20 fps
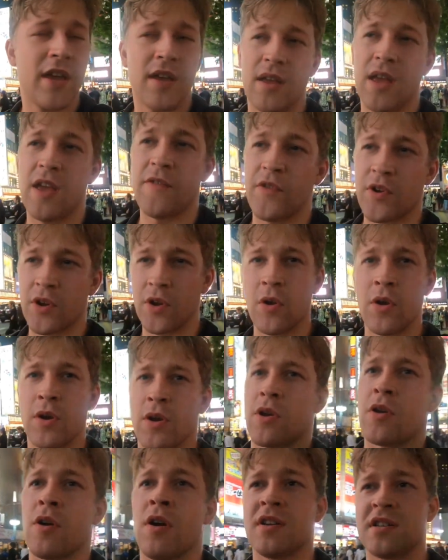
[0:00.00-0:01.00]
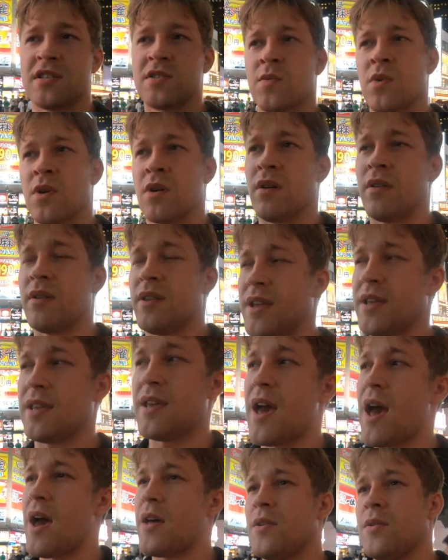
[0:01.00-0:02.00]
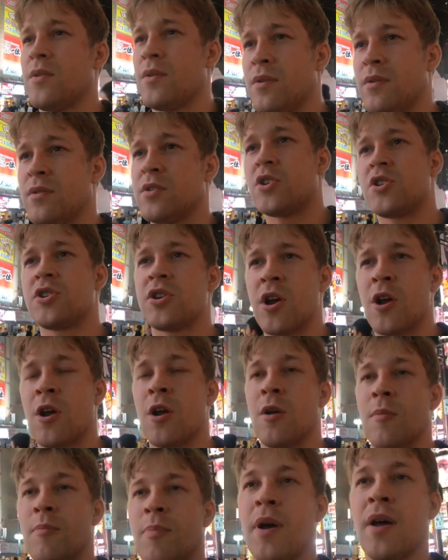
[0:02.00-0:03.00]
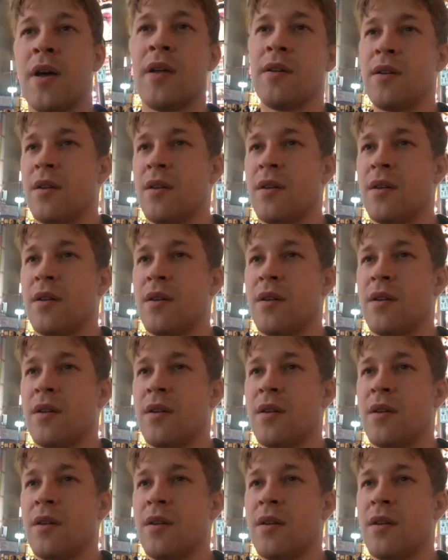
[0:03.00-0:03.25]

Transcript: if you're going across the world? Like, yeah, dude, sure, but